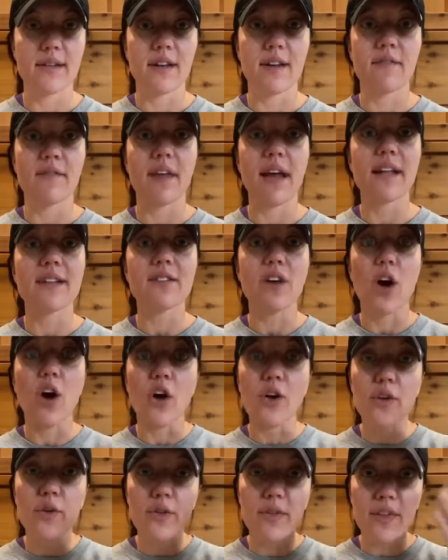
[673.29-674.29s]
and if that's
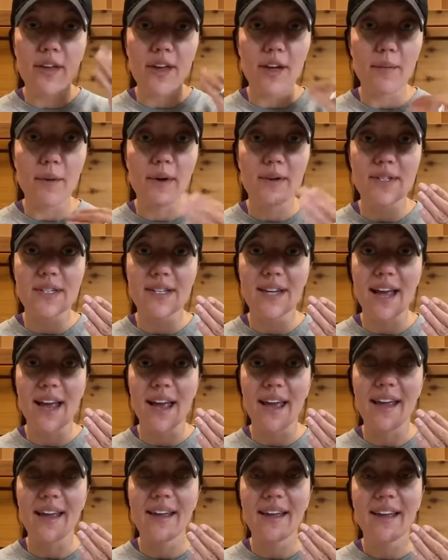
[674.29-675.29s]
all you think about
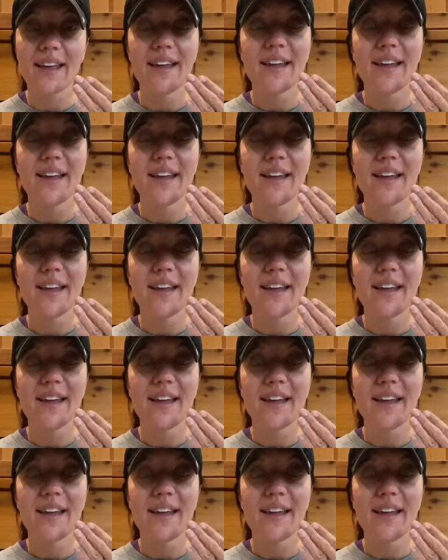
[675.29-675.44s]
today,